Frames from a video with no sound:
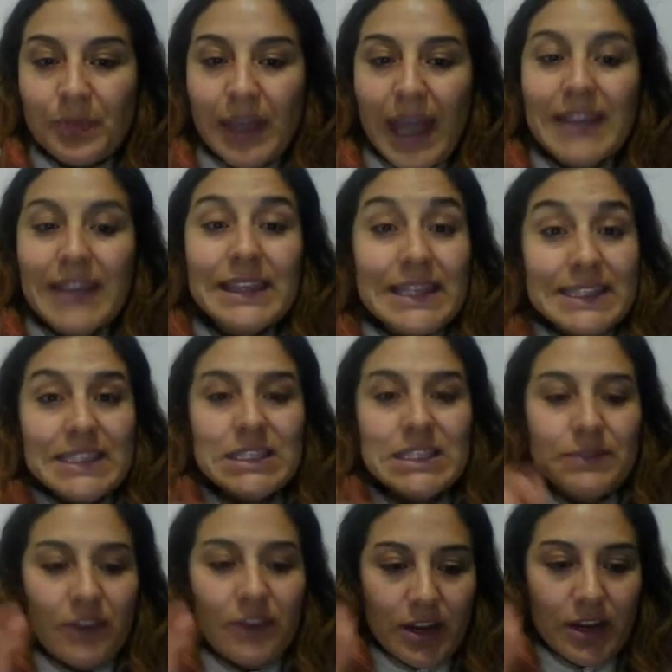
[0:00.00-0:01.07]
And this is
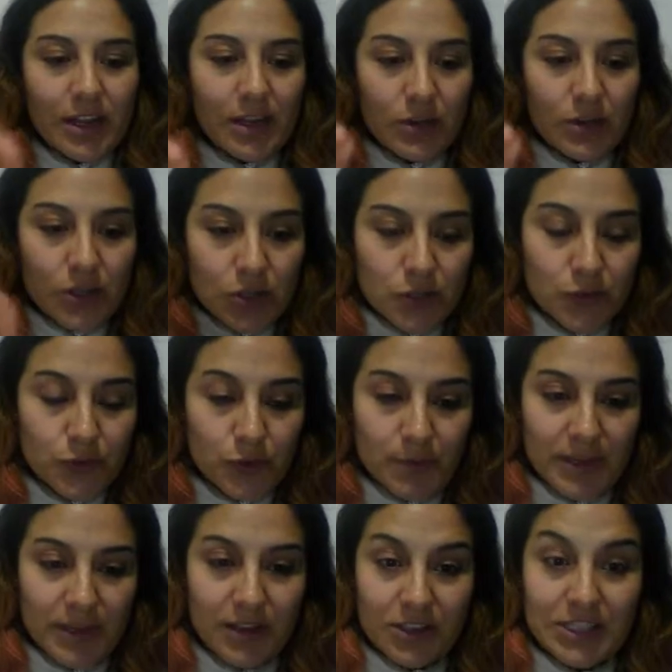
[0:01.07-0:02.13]
very useful
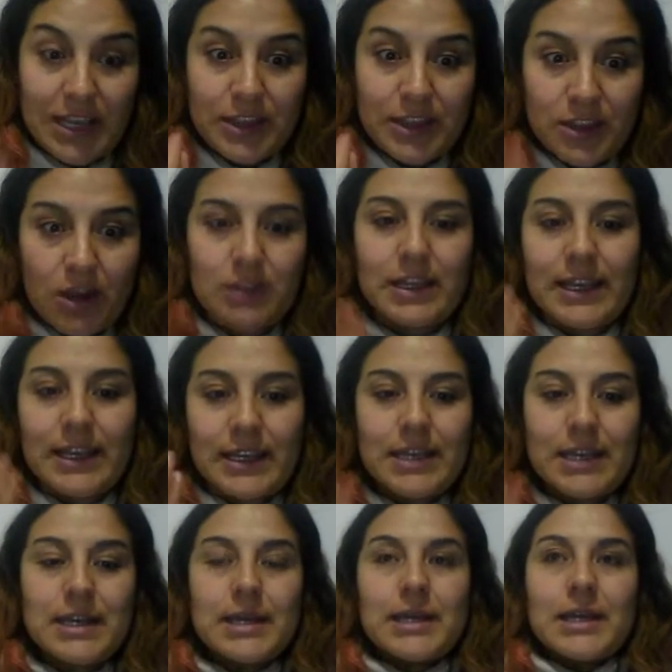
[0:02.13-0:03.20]
because I thought, like,
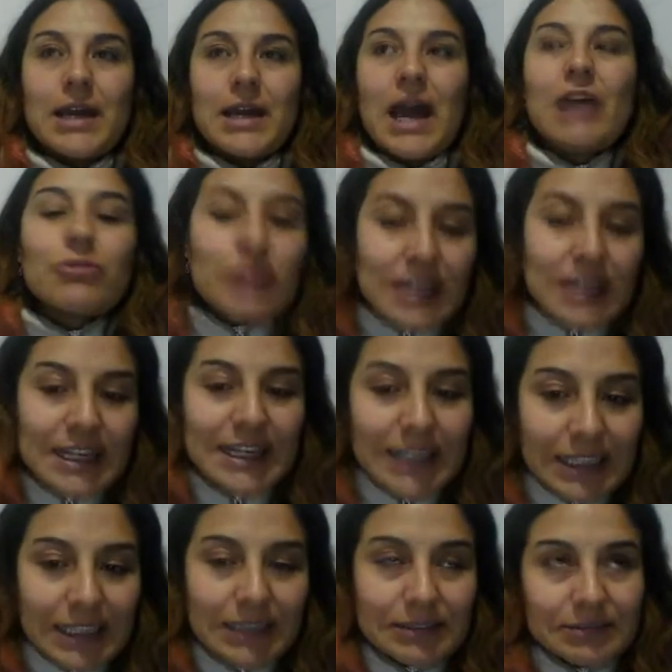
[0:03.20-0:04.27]
I
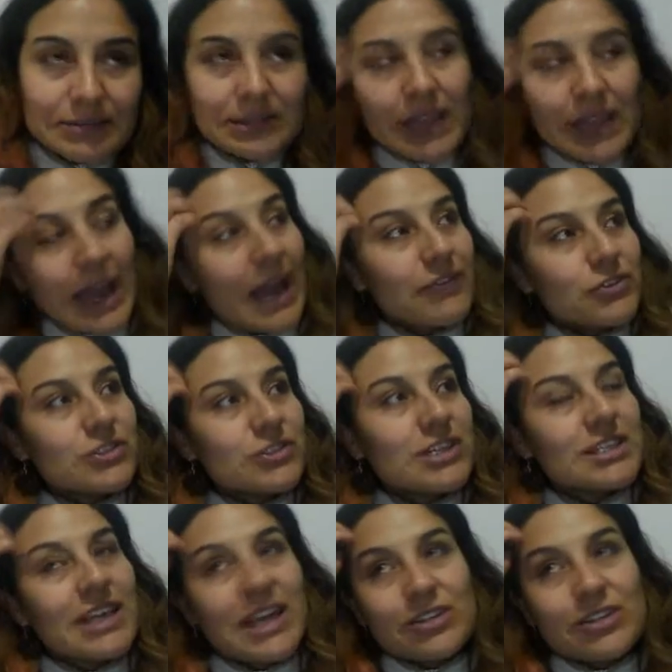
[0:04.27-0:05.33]
have to say
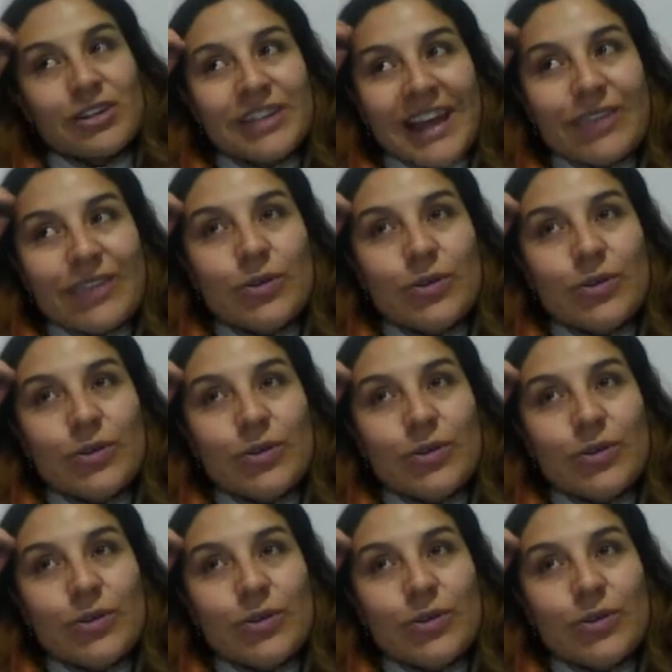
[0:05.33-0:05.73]
that I don't like